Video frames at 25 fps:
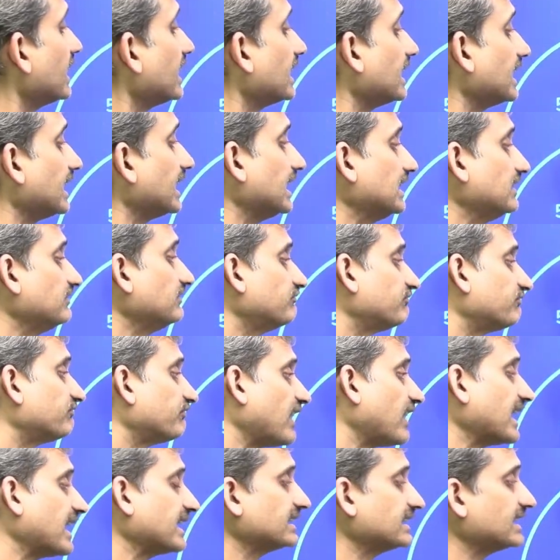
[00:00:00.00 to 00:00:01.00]

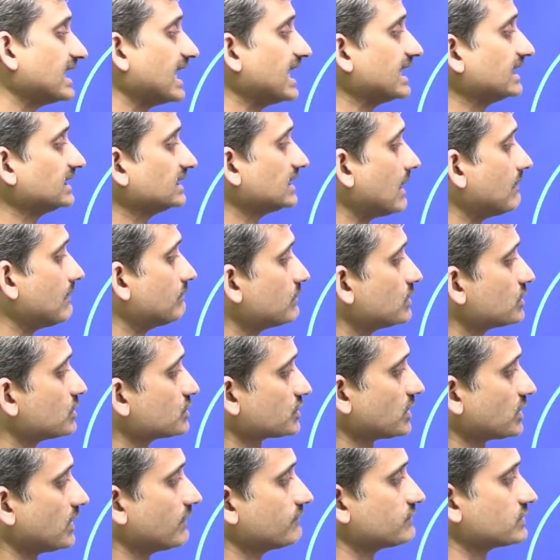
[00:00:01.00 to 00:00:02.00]
infinite numbers
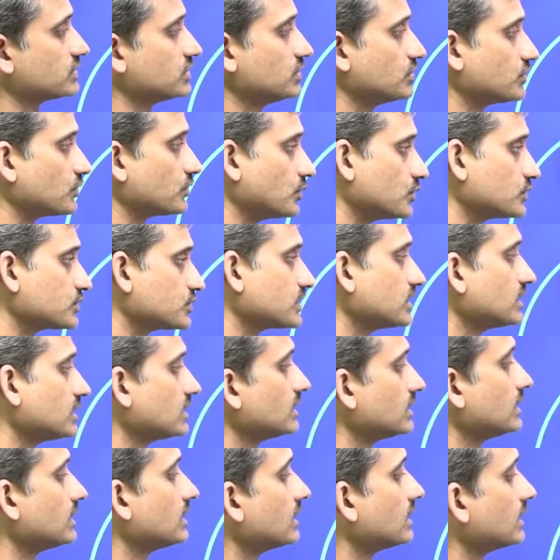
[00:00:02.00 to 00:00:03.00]
of zeros
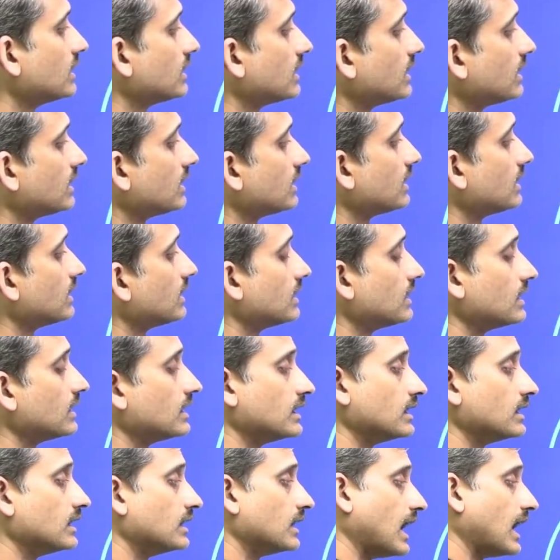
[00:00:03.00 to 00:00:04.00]

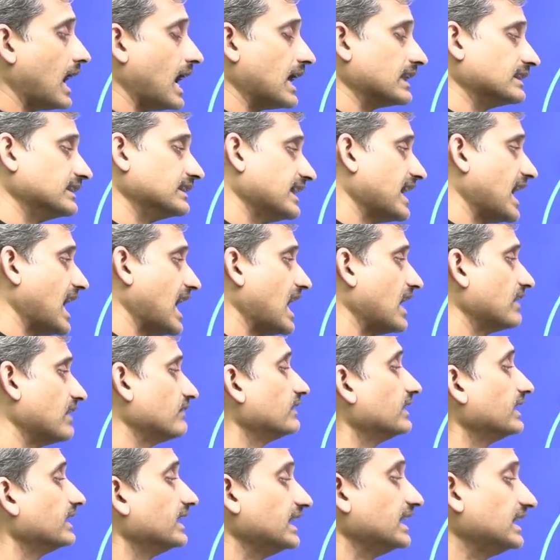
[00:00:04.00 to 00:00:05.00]
and they have
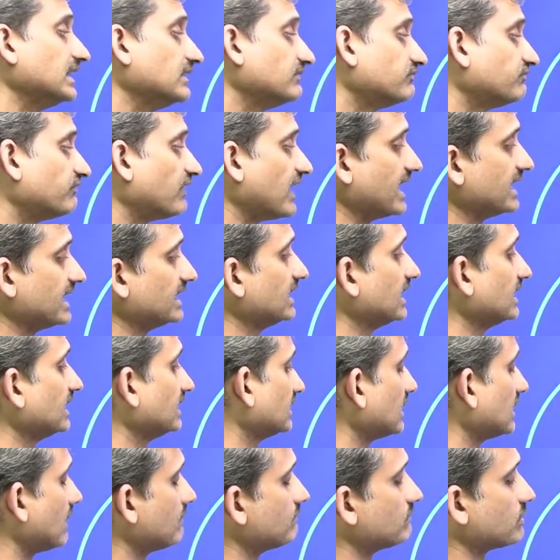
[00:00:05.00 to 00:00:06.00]
infinite
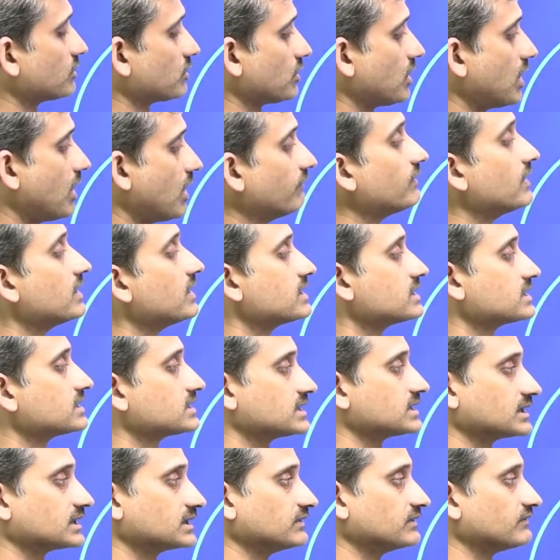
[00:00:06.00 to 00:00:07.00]
number of
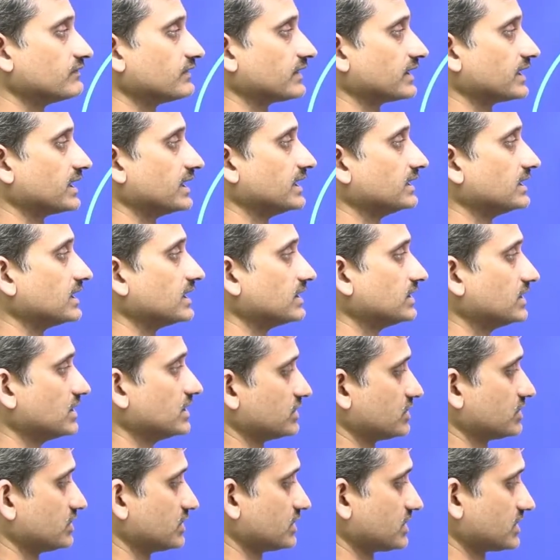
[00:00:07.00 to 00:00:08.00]
significant
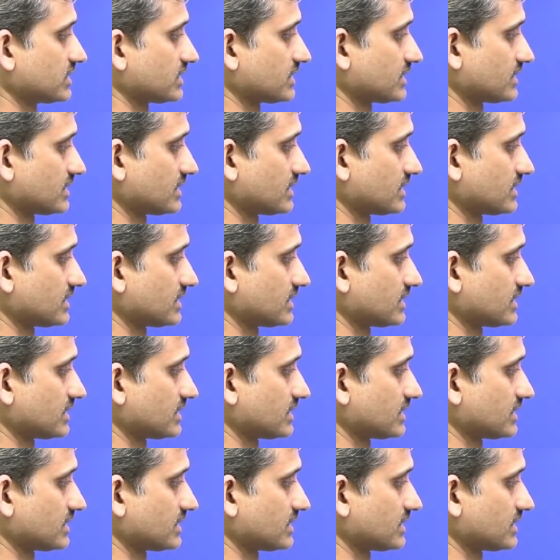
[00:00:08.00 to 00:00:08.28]
digits.